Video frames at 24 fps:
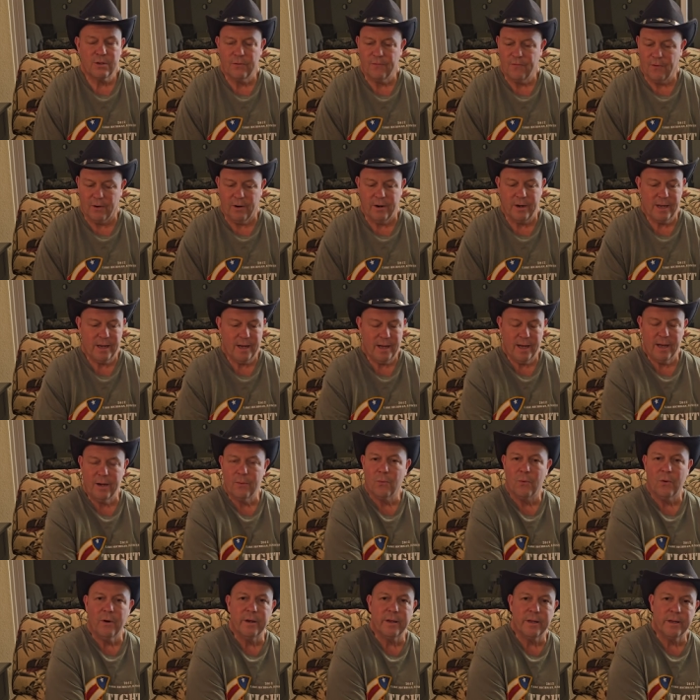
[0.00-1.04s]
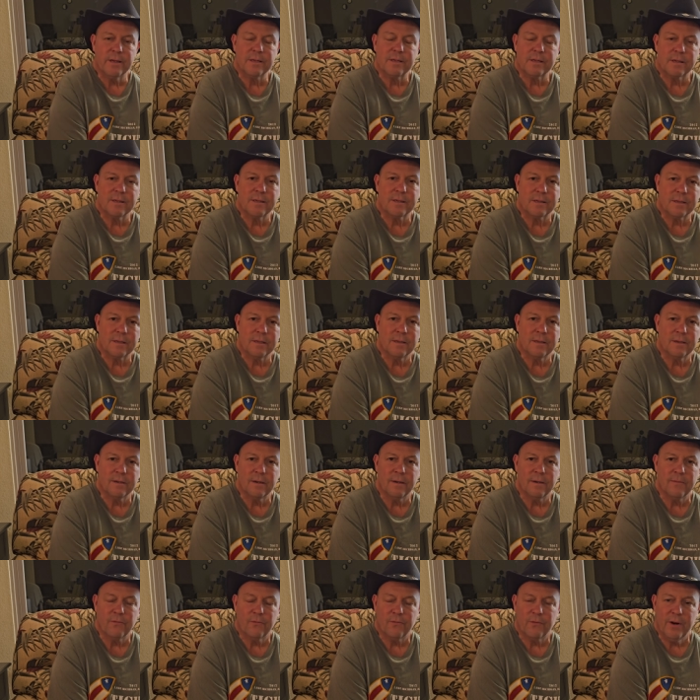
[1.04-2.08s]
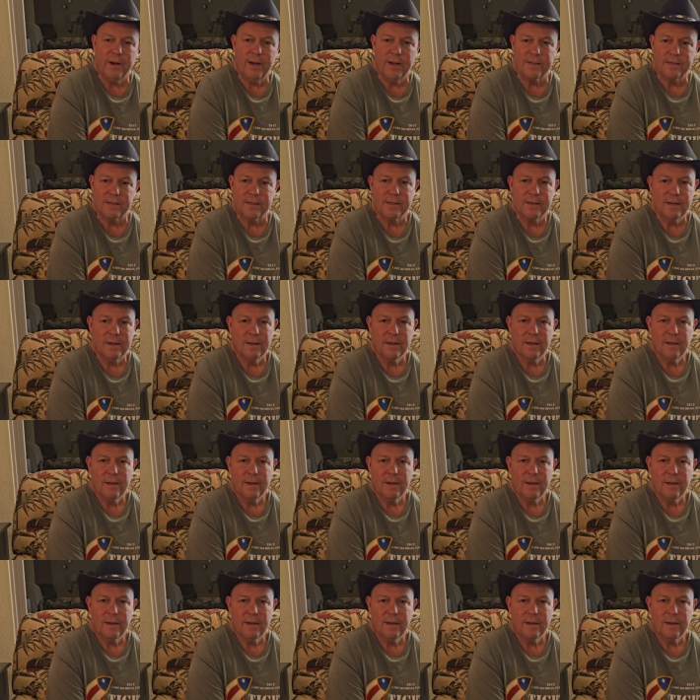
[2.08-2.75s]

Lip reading: You've already had one instance in France.